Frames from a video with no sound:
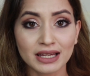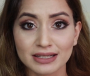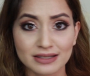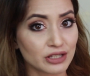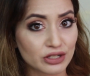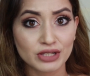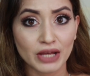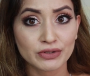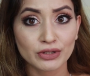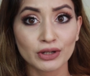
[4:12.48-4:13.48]
It's just
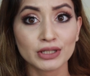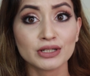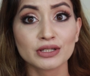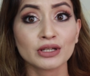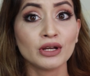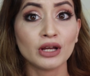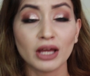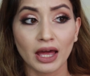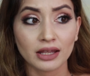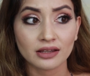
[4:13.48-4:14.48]
$7
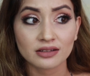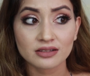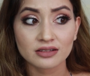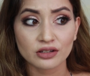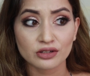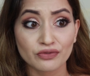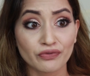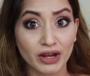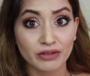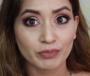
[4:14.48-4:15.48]
and it's just
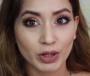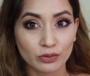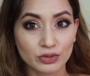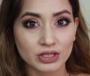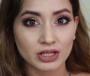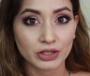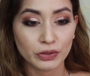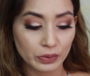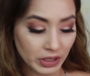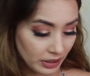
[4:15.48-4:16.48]
£5 in
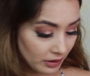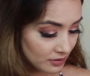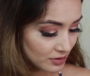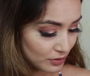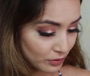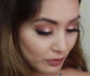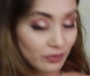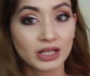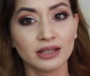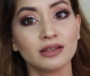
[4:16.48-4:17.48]
UK. So
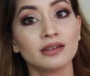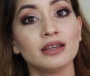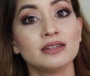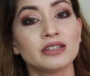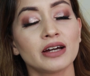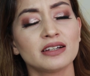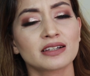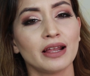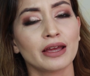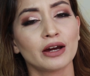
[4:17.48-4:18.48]
in India,
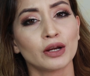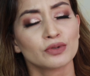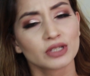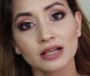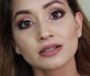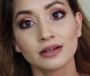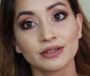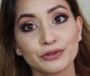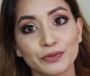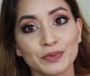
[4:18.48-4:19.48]
it's around
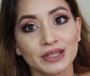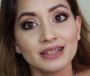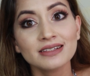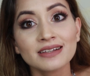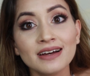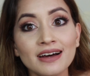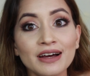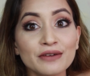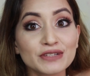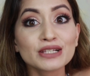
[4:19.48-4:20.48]
600 rupees.
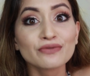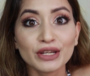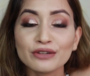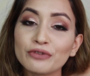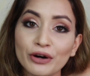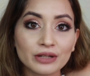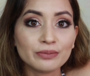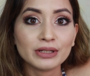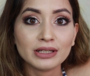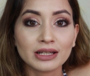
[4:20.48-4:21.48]
This is very
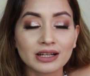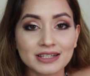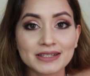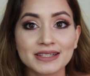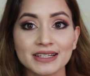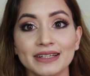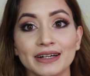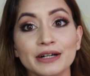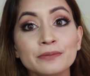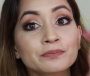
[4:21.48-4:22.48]
affordable
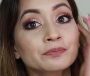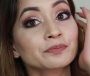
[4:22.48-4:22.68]
concealer.